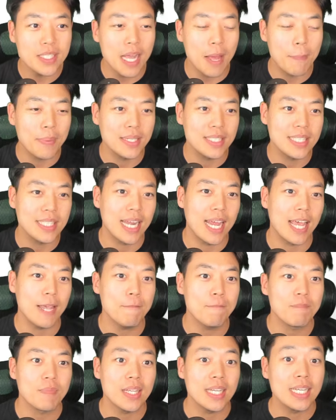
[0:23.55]
topic today
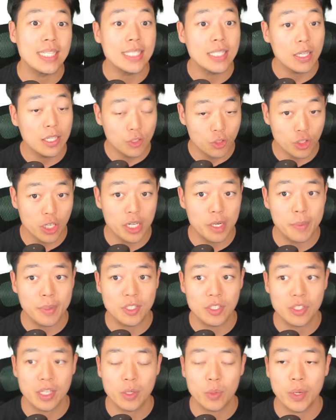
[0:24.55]
is
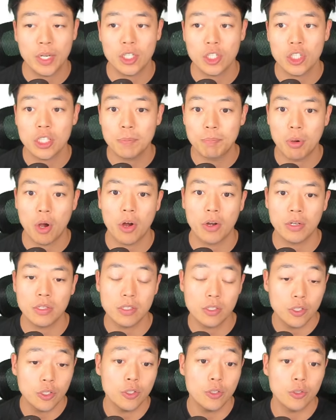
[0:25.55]
trigonometric equations part
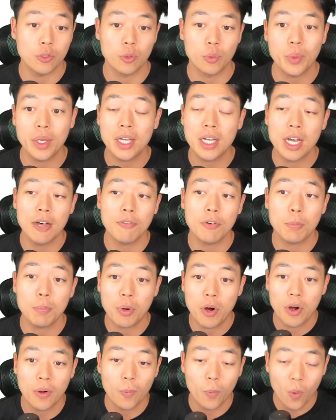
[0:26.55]
2. We covered
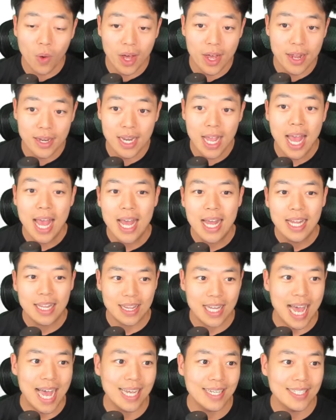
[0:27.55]
part 1
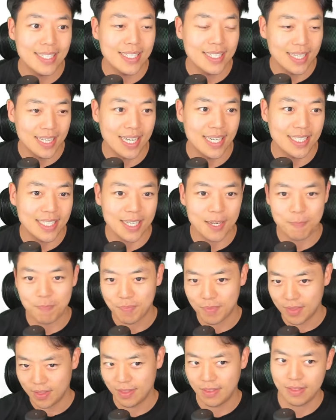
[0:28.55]
last lesson.
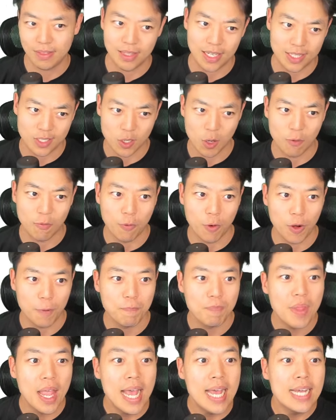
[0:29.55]
Let's go for it.
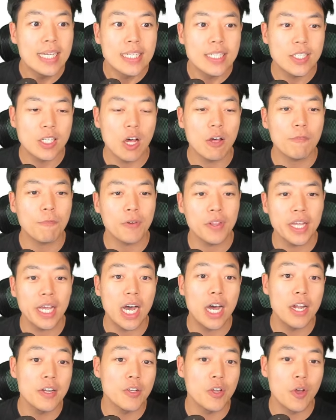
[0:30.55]
Solve for the
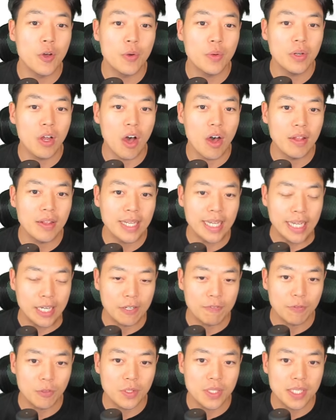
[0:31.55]
unknown on the
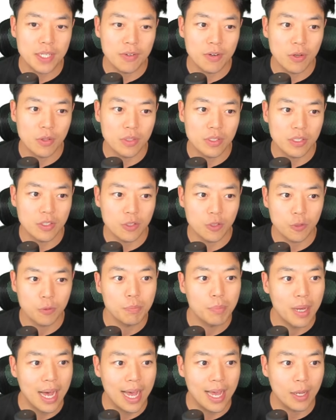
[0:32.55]
interval 0 to 2
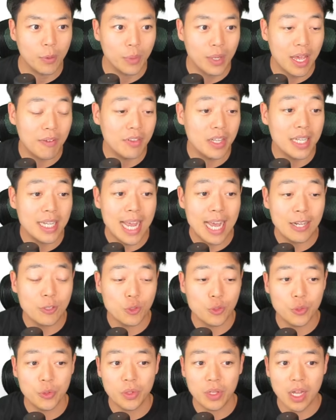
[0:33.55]
pi. We have the
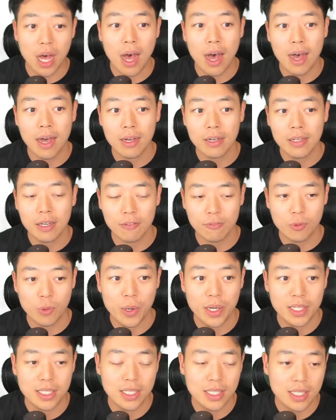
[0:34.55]
natural log of
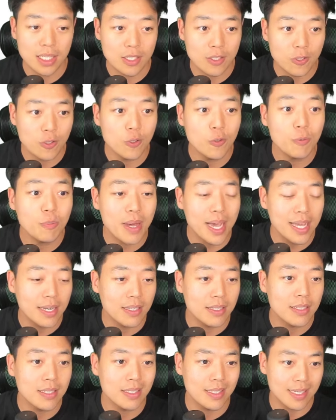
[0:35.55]
quantity 2
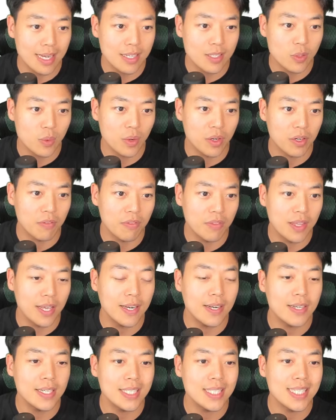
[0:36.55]
minus sine squared of
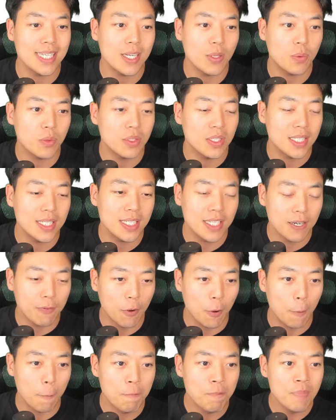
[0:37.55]
theta is equal to
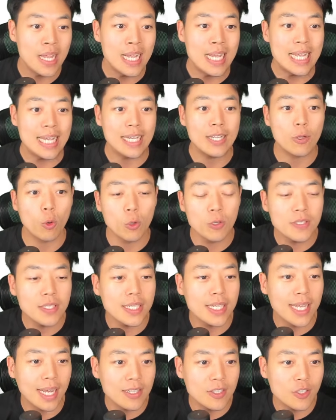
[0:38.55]
0. In order to
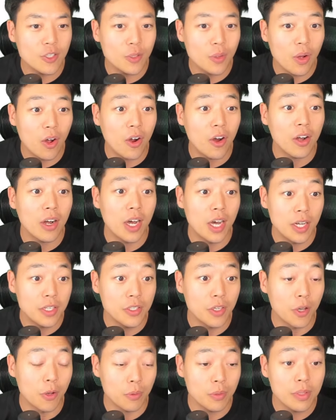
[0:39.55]
get to our
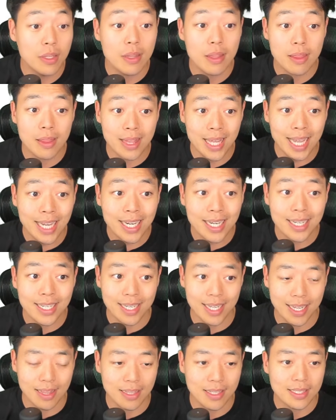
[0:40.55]
unknown, theta
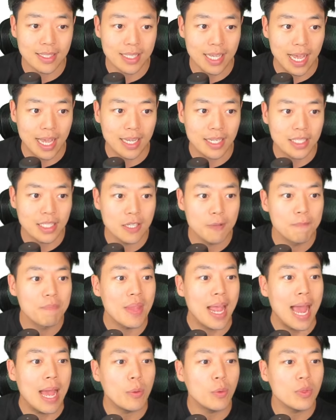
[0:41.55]
in this case,
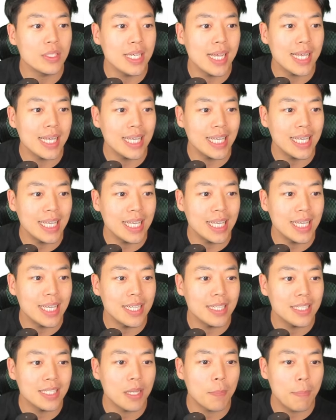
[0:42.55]
I will take e
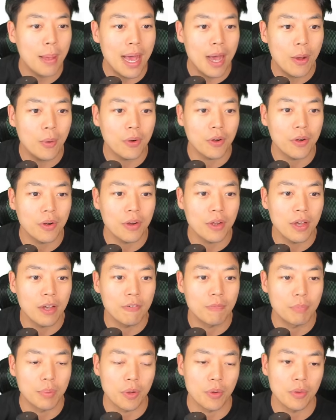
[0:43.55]
to the power
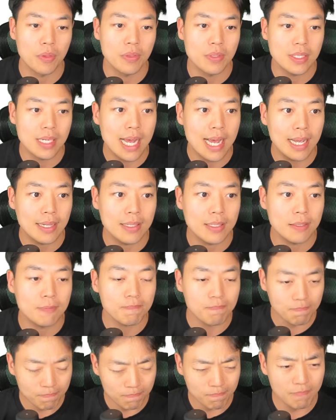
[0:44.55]
of both sides.
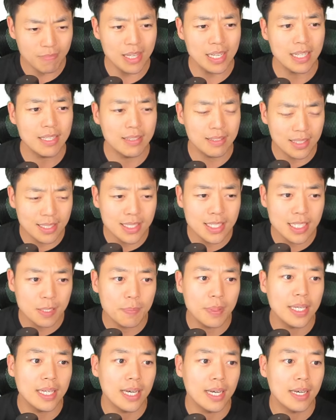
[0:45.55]
This is
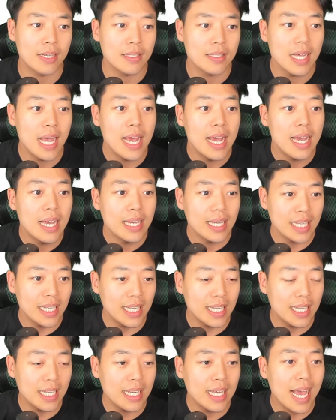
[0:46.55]
because
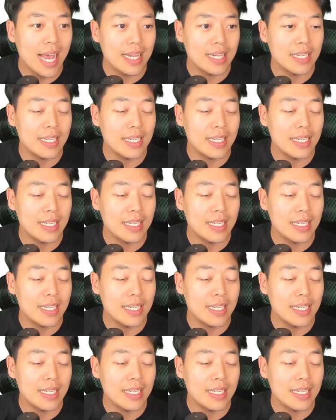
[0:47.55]
e and the